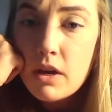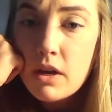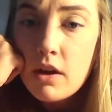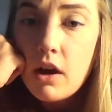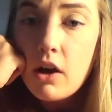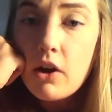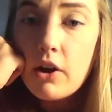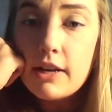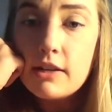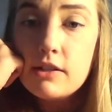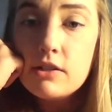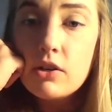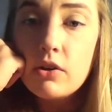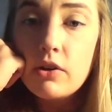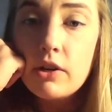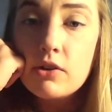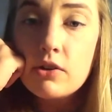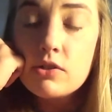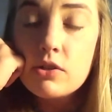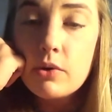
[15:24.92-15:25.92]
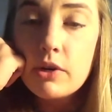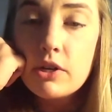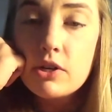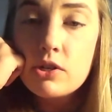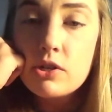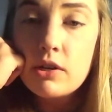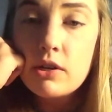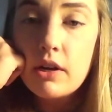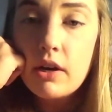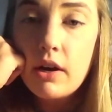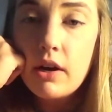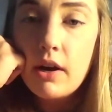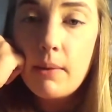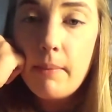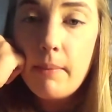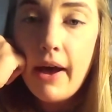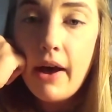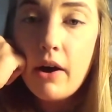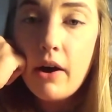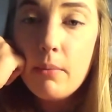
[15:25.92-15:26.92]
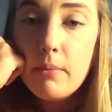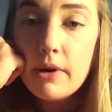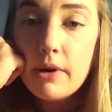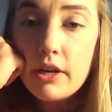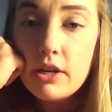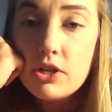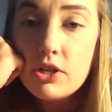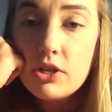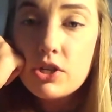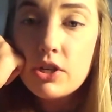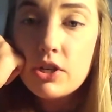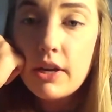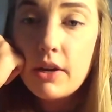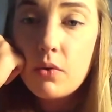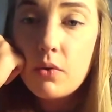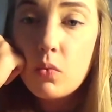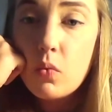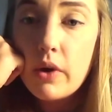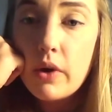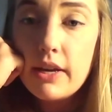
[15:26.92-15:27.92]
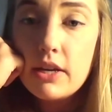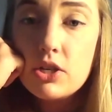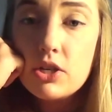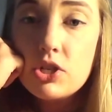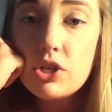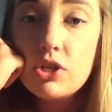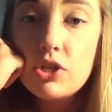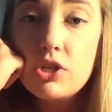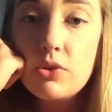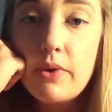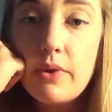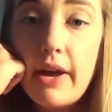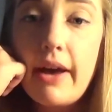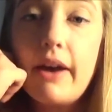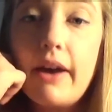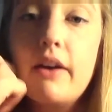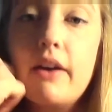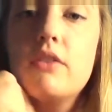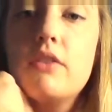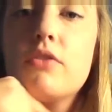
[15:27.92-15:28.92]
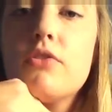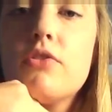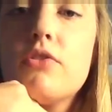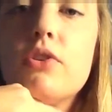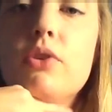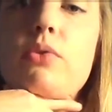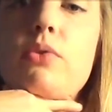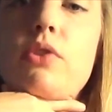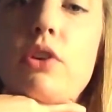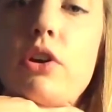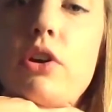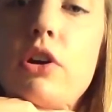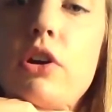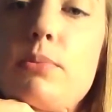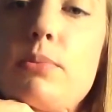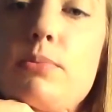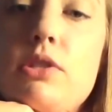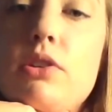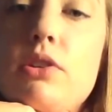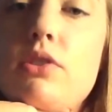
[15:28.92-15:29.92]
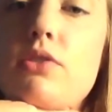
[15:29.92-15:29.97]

Okay, so here's a question. How much and when should you add fruit and herbs to your